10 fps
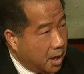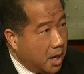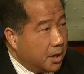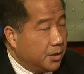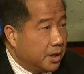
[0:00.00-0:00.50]

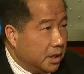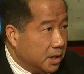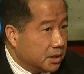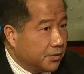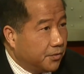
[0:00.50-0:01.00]
And
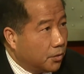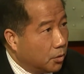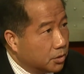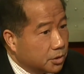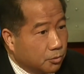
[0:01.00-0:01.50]
these
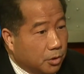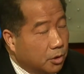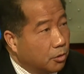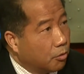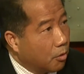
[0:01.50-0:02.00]
folks were
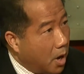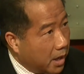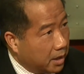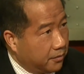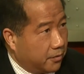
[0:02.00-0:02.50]

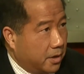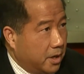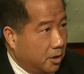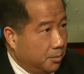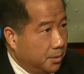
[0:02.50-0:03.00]
crying for
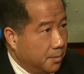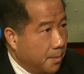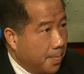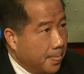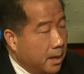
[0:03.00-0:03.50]
help
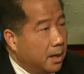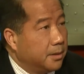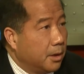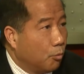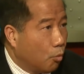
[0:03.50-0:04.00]

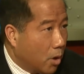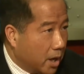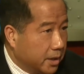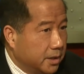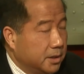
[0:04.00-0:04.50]
and they
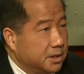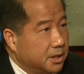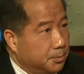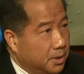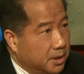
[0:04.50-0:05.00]
wanted to
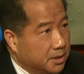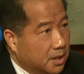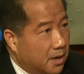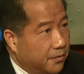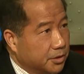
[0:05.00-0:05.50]
see police
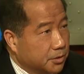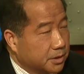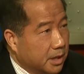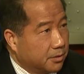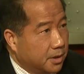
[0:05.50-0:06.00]

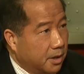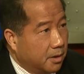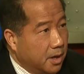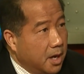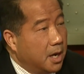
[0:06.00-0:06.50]
officers out there,
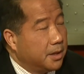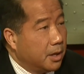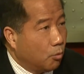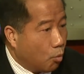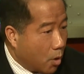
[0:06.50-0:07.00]
and
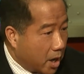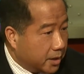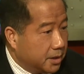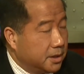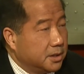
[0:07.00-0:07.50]
they
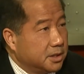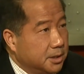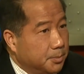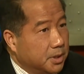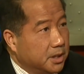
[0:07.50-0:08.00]
wanted to
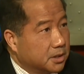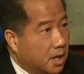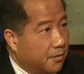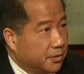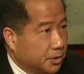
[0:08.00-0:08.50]
see police
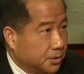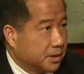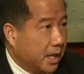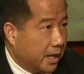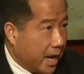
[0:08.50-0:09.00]
officers
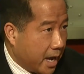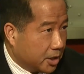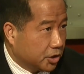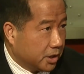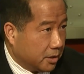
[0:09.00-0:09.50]
take
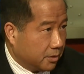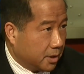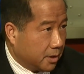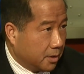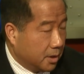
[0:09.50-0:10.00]
action out
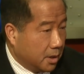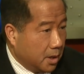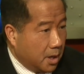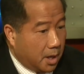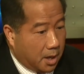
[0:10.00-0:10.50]
there.
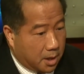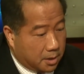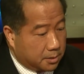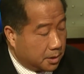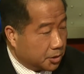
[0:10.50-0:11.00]

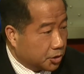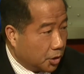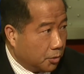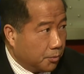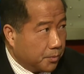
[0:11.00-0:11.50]
And
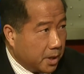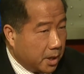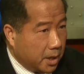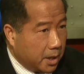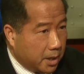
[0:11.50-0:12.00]
so
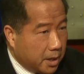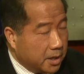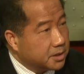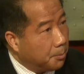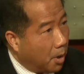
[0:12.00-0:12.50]

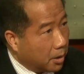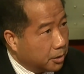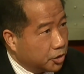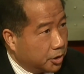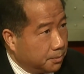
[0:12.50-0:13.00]
it's a
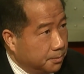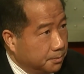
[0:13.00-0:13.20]
partnership.